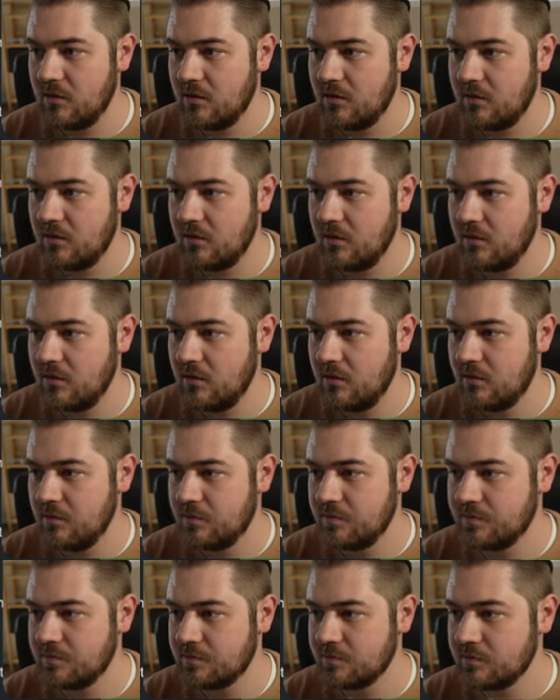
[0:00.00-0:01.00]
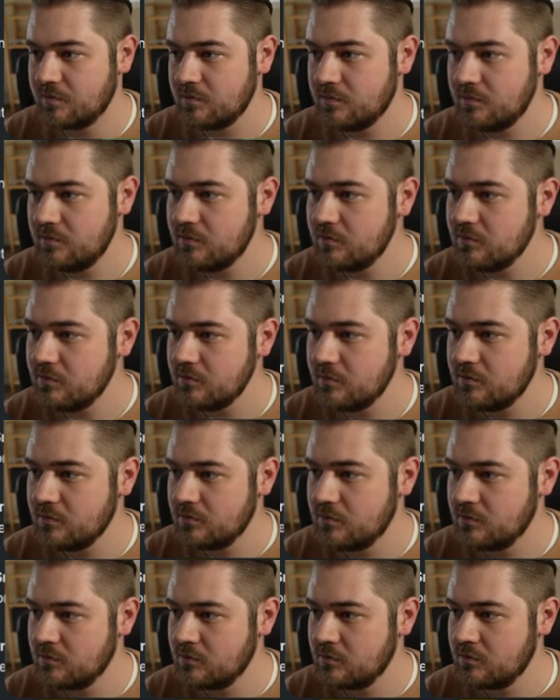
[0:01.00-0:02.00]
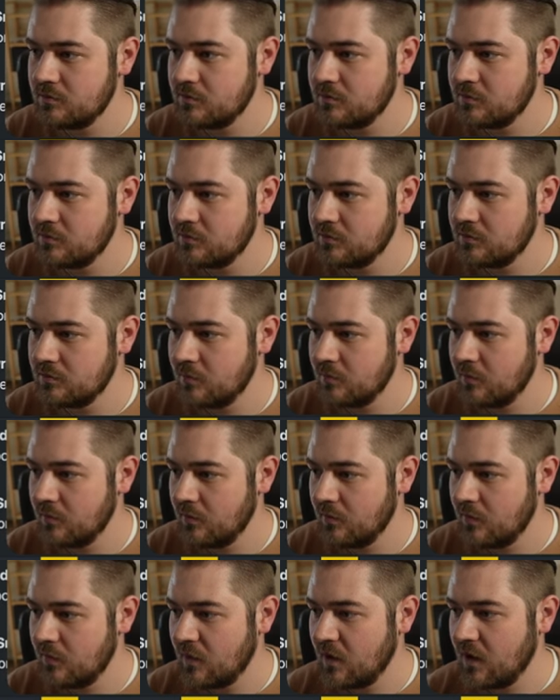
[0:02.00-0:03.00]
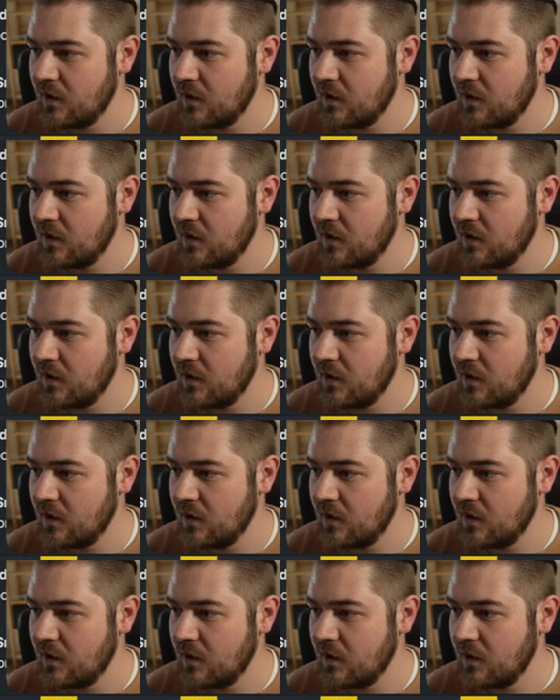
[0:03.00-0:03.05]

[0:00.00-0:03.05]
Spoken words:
(silence)